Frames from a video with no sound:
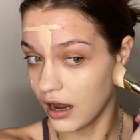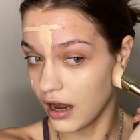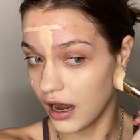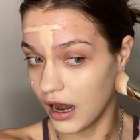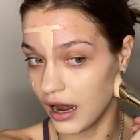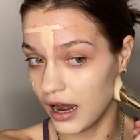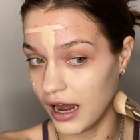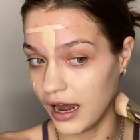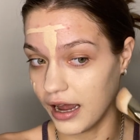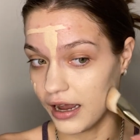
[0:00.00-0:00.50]

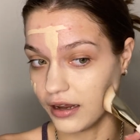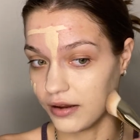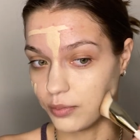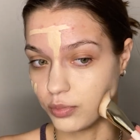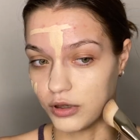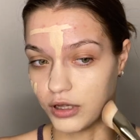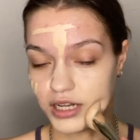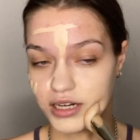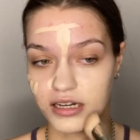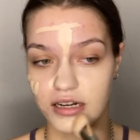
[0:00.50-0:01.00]
I
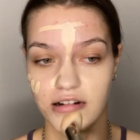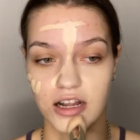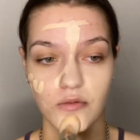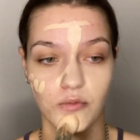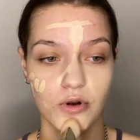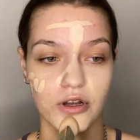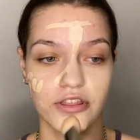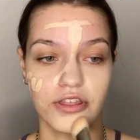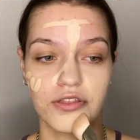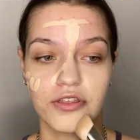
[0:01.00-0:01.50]
blended it
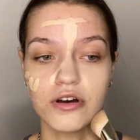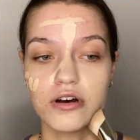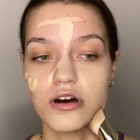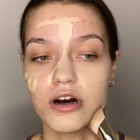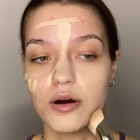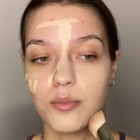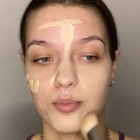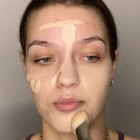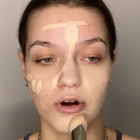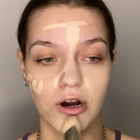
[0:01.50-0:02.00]
with
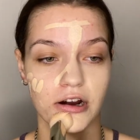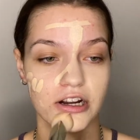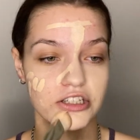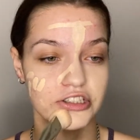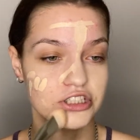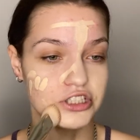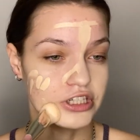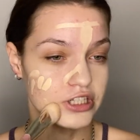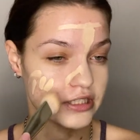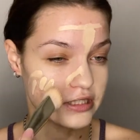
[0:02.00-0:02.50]
a
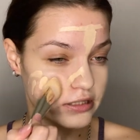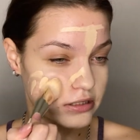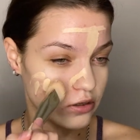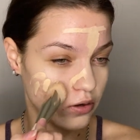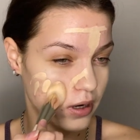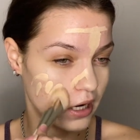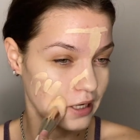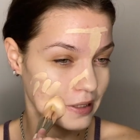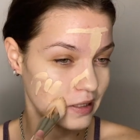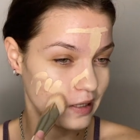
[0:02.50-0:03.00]
brush just so
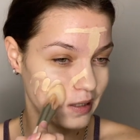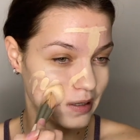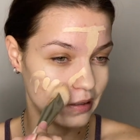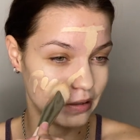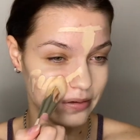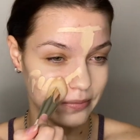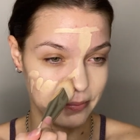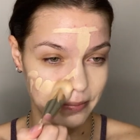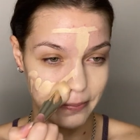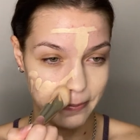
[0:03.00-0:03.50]
I
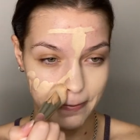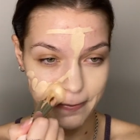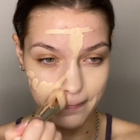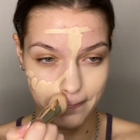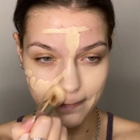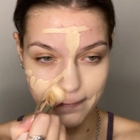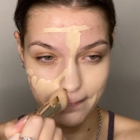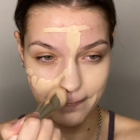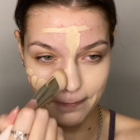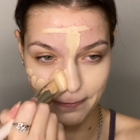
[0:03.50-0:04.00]
can
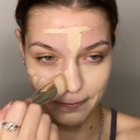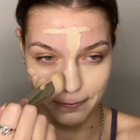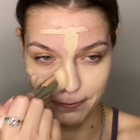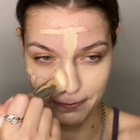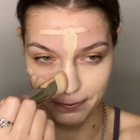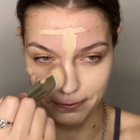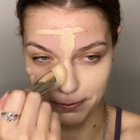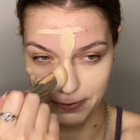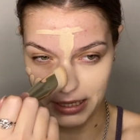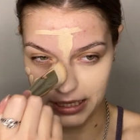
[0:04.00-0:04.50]

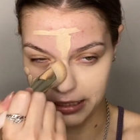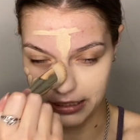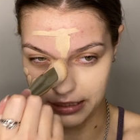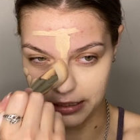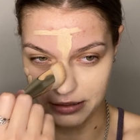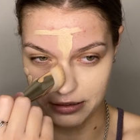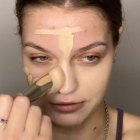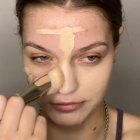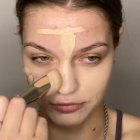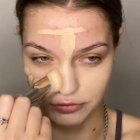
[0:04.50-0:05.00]
make
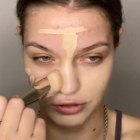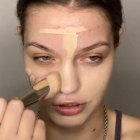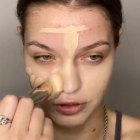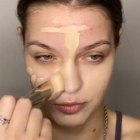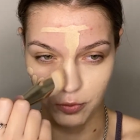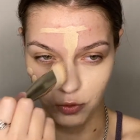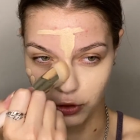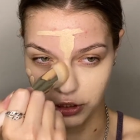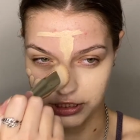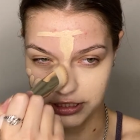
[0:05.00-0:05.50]
it look
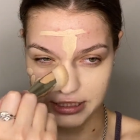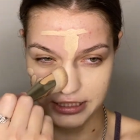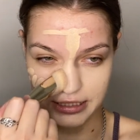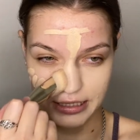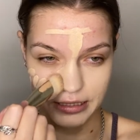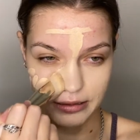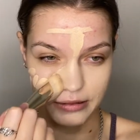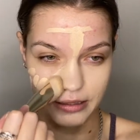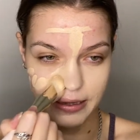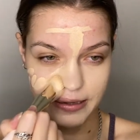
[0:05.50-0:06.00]
more
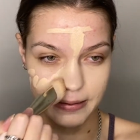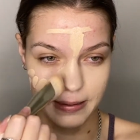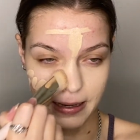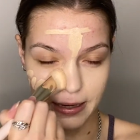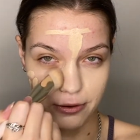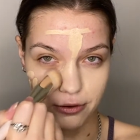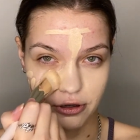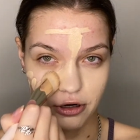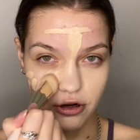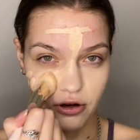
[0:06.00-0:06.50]
skin-like. I
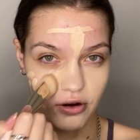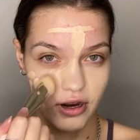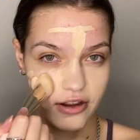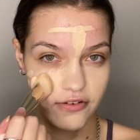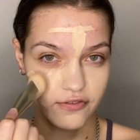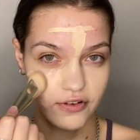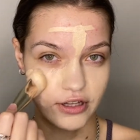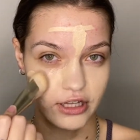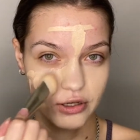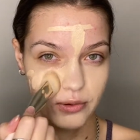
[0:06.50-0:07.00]
don't know, I
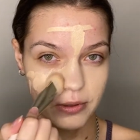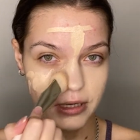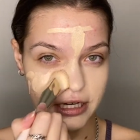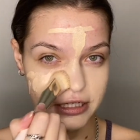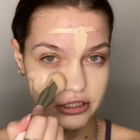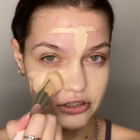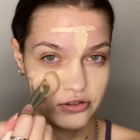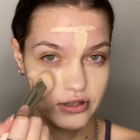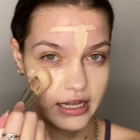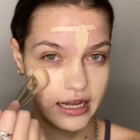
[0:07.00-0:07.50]
feel like when I
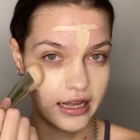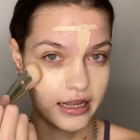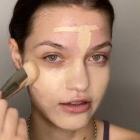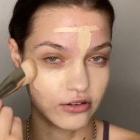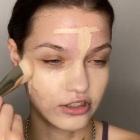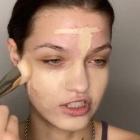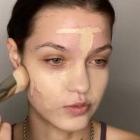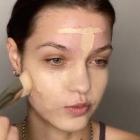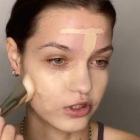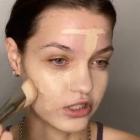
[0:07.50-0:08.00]
do that it
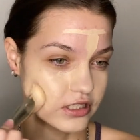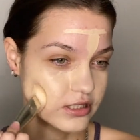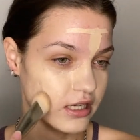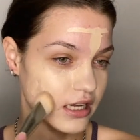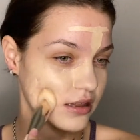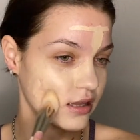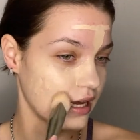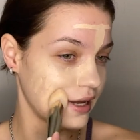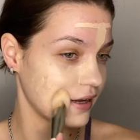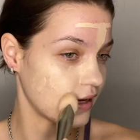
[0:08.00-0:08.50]
looks more
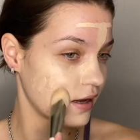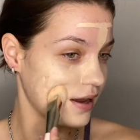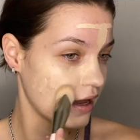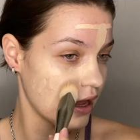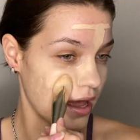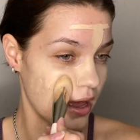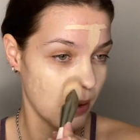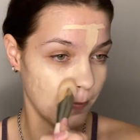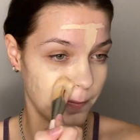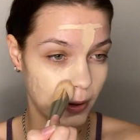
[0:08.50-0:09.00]
skin-like.
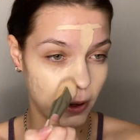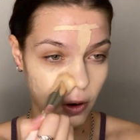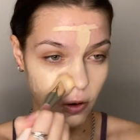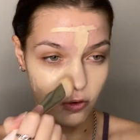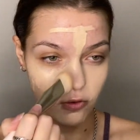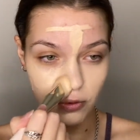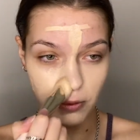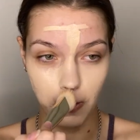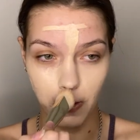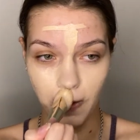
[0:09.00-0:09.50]
But
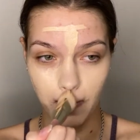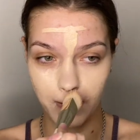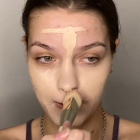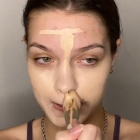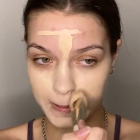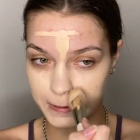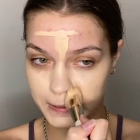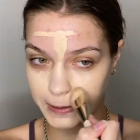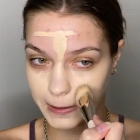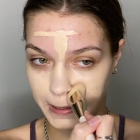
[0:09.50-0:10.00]
overall,
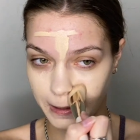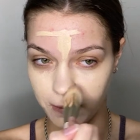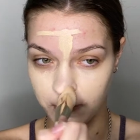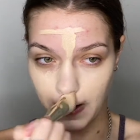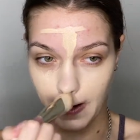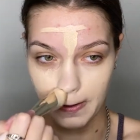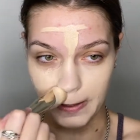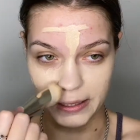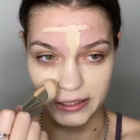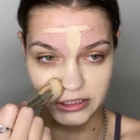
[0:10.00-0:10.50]
this is a good
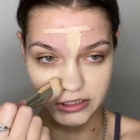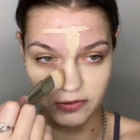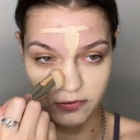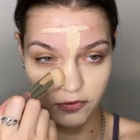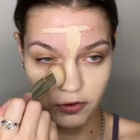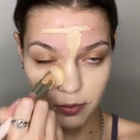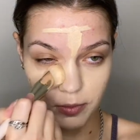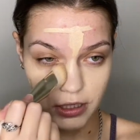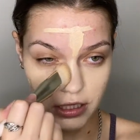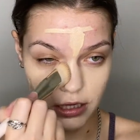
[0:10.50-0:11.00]
foundation
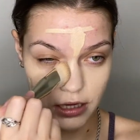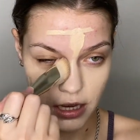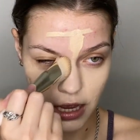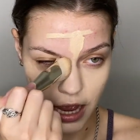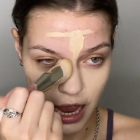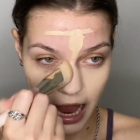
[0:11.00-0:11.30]
for me.